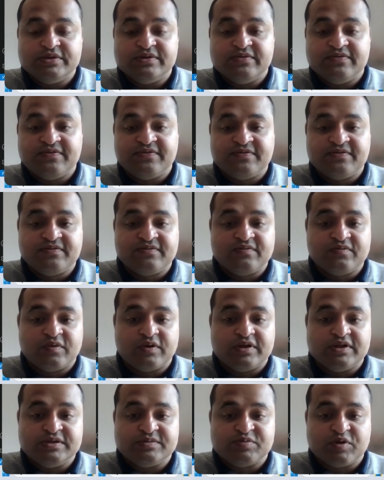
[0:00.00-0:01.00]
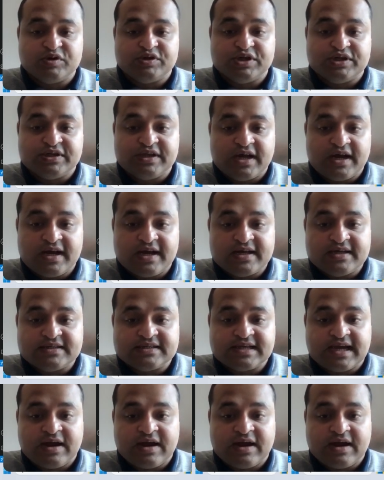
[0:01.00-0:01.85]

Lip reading: of what this project does,